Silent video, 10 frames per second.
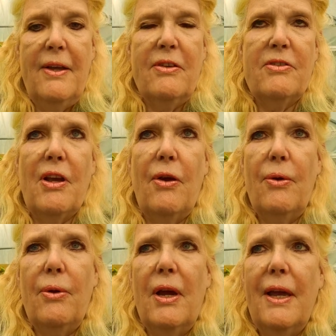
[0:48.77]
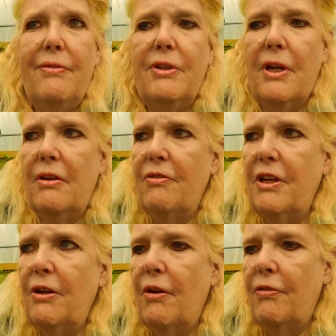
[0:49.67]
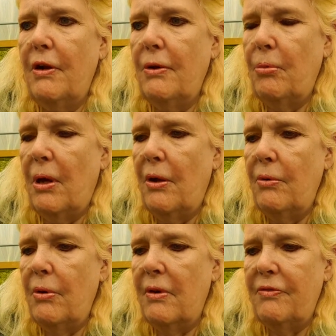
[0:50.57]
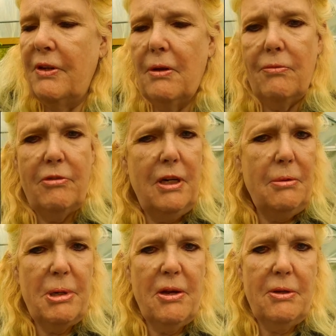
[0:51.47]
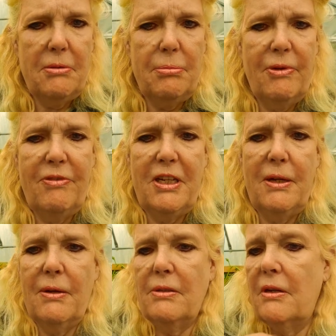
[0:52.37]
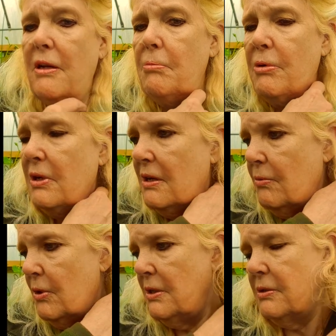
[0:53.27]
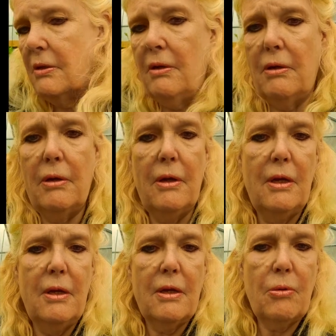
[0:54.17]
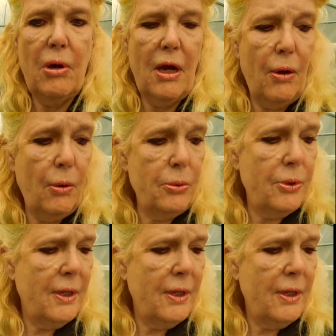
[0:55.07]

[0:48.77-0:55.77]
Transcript: So I haven't done a video for a little while. I think I'm really behind with my videos. I keep putting up ones that are quite old.